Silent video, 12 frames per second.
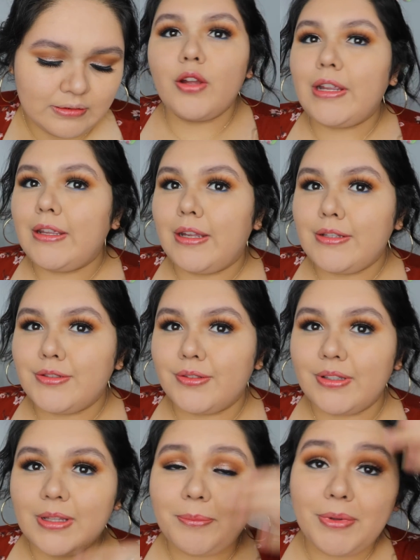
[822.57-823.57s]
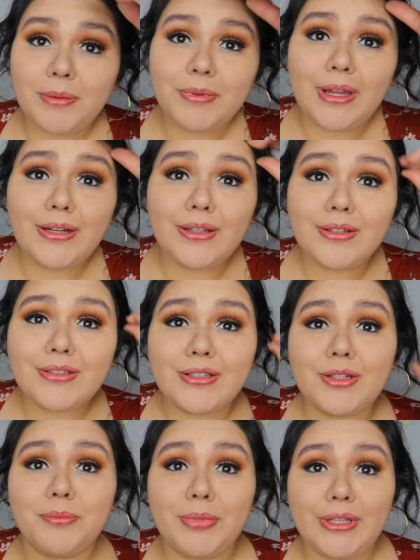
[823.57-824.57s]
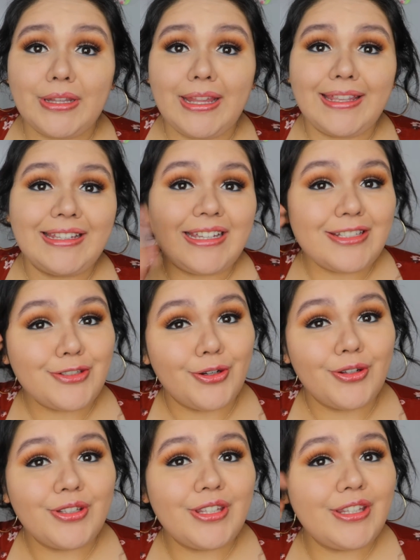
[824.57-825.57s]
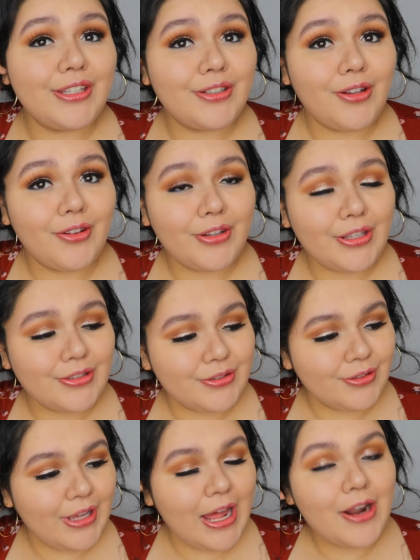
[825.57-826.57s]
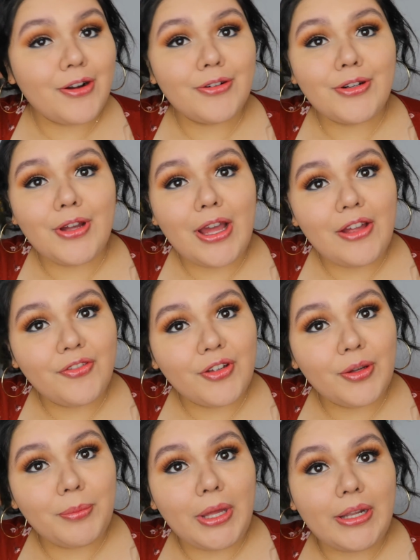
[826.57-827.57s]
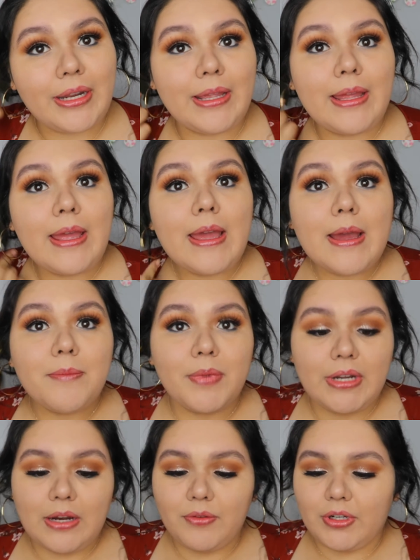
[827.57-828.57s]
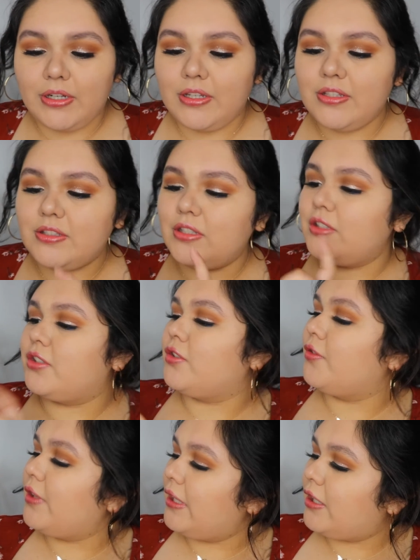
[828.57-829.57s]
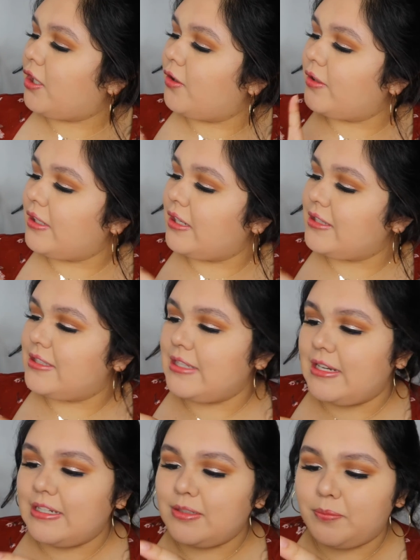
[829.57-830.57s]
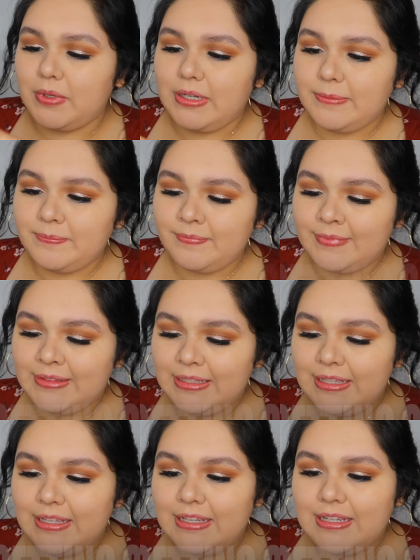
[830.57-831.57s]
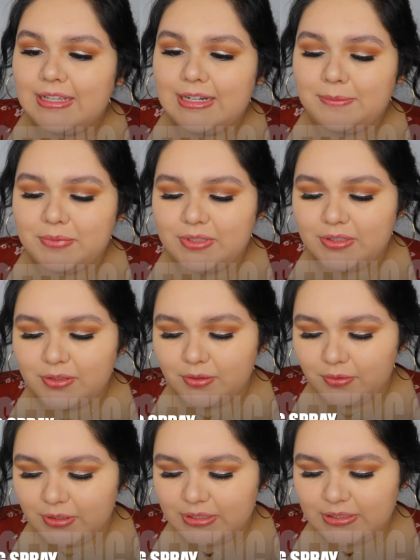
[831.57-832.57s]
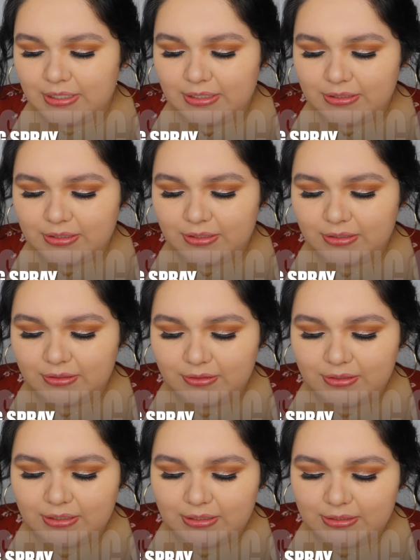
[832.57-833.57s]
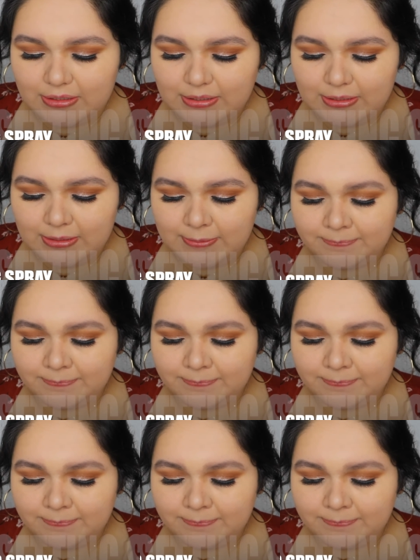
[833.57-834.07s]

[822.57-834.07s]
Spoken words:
okay, you guys, so the lip balm kind of looks a little bit like chunky and all that, so I don't know how I feel about it. But now we're gonna use the Dewy Coconut Setting Spray, and I'm so excited to use this.